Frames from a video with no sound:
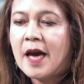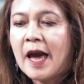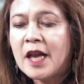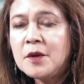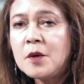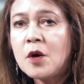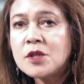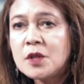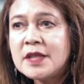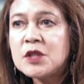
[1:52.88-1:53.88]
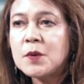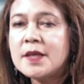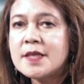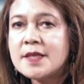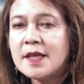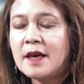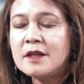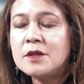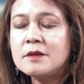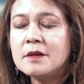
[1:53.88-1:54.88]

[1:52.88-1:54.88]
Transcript: And you also need to understand